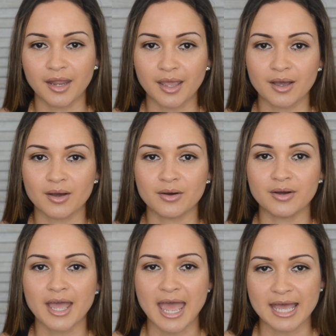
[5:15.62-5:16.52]

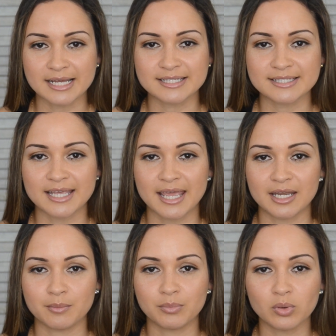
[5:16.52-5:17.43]
Now, as
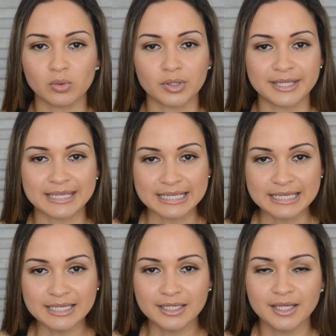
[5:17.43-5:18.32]
an
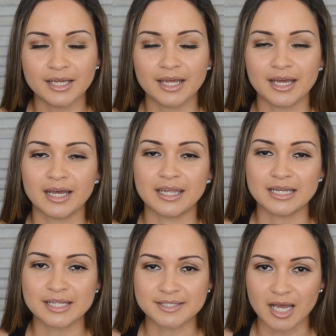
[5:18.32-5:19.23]
employee,
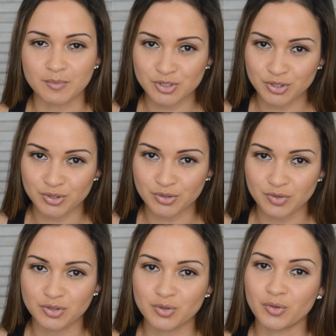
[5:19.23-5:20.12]
it is up
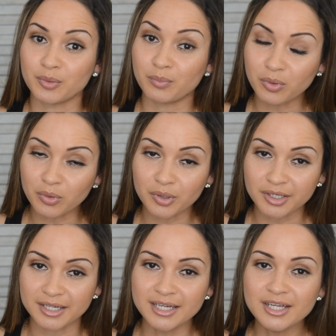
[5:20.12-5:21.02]
to your
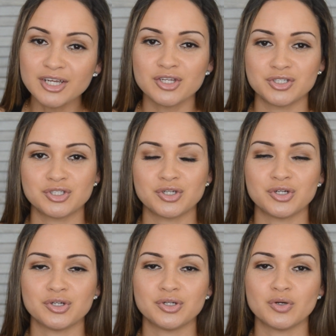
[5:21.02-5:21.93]
employer
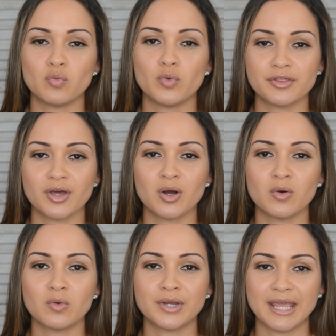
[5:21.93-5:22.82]
to
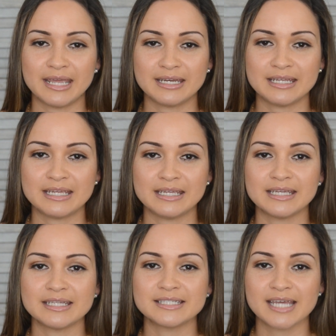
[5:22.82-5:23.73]
withhold
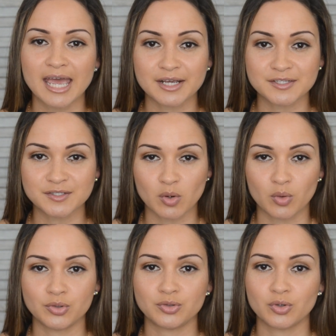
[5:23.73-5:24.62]
any tax
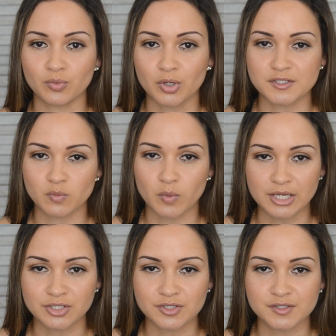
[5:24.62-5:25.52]
on your gross
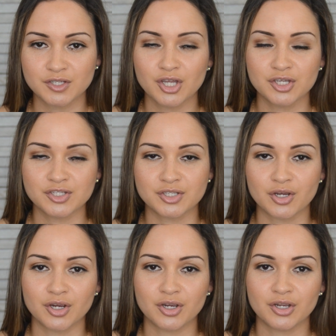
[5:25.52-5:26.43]
wages.
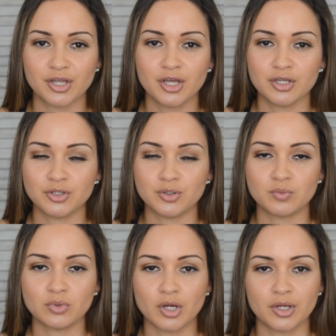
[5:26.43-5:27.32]
So you
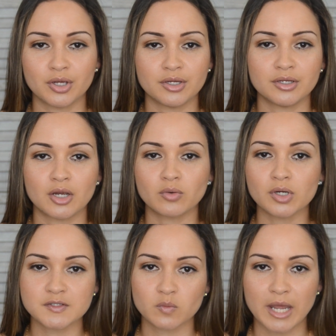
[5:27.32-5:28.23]
will earn a
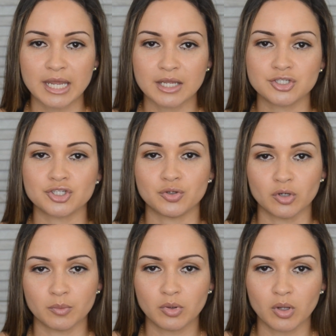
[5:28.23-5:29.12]
gross wage,
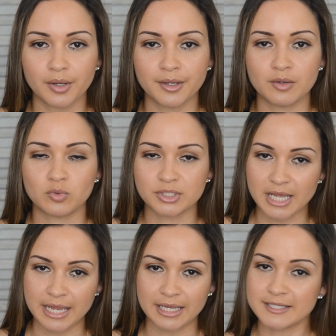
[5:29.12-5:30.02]
your employer will
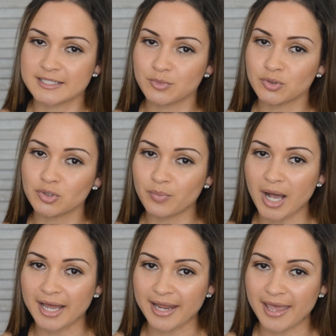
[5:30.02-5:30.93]
take a small
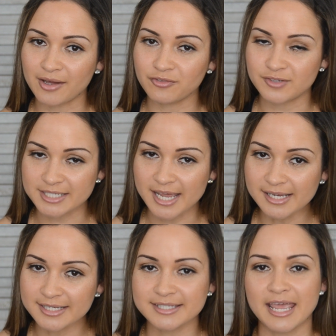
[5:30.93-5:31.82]
part out for
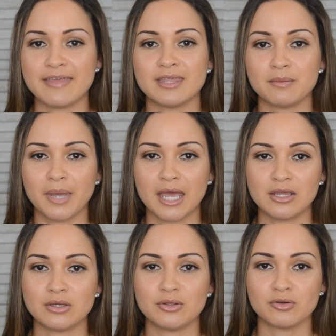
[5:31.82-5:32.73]
tax and then pay
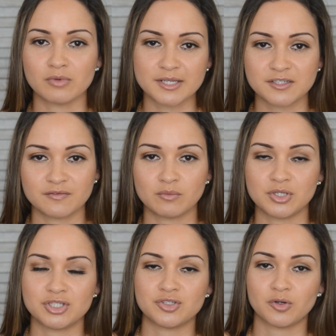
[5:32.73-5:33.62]
you the rest of it,
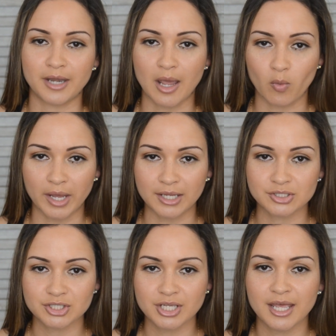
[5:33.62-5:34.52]
which is your net
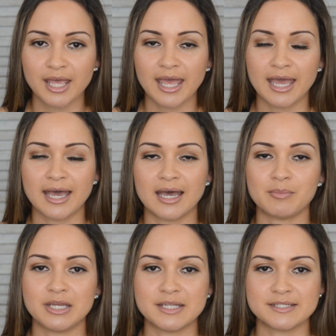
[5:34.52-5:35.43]
wage.
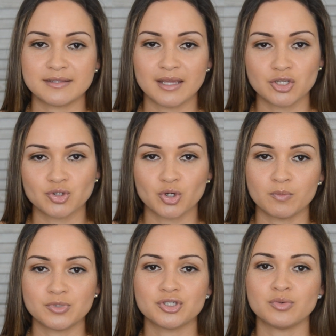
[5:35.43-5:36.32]
It is their
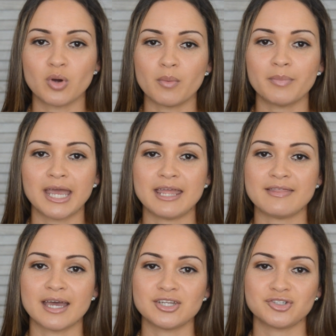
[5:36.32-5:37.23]
job to pay
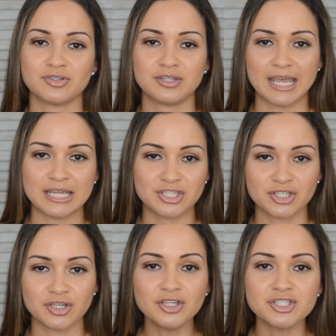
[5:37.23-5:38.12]
that to the
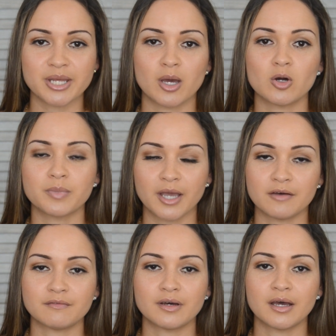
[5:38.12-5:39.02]
ATO to help
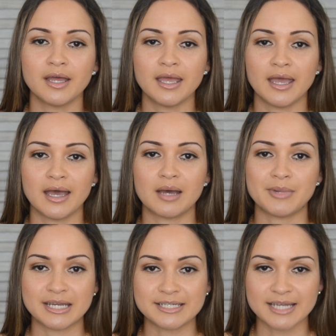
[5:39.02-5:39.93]
cover
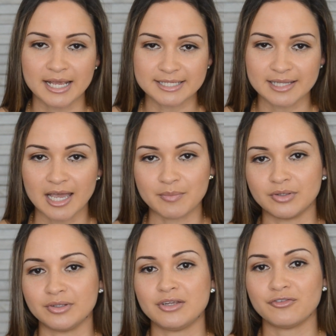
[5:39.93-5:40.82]
any tax
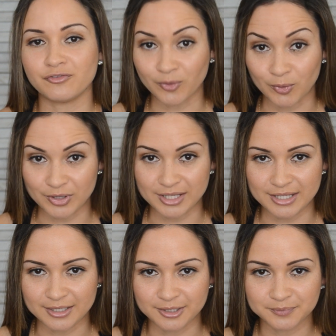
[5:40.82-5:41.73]
liability for the
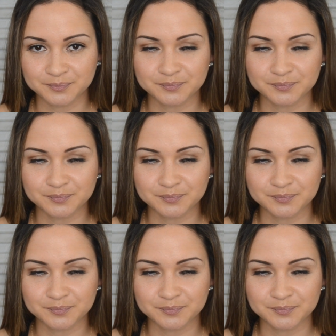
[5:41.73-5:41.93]
year.